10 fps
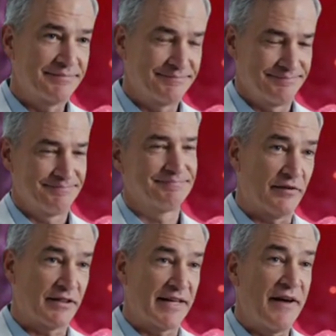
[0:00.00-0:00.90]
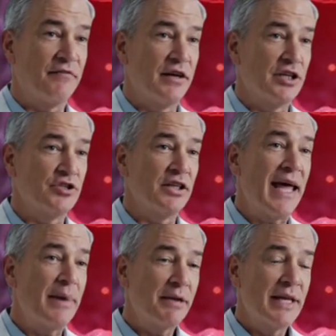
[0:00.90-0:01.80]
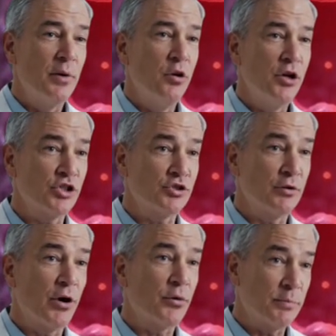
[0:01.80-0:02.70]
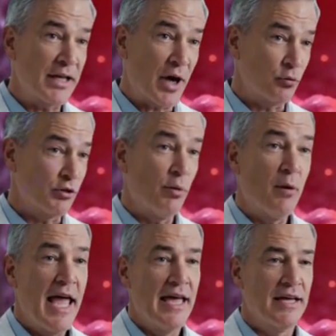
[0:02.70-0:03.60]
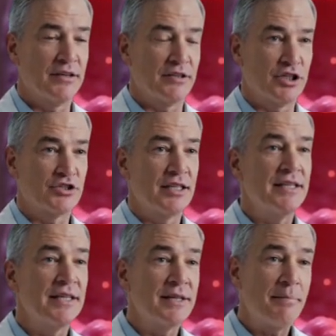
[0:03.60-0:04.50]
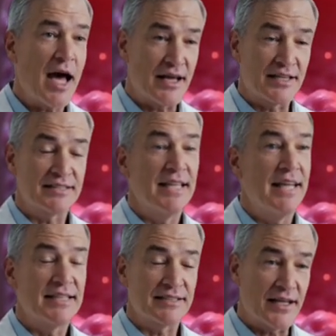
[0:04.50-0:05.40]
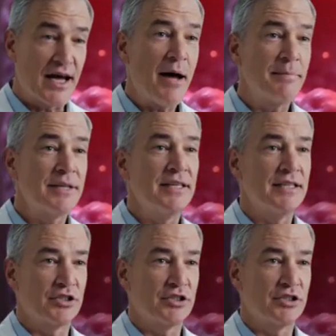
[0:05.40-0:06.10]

That's when inflammation begins. And what most people don't realize is that hemorrhoids are the body's way of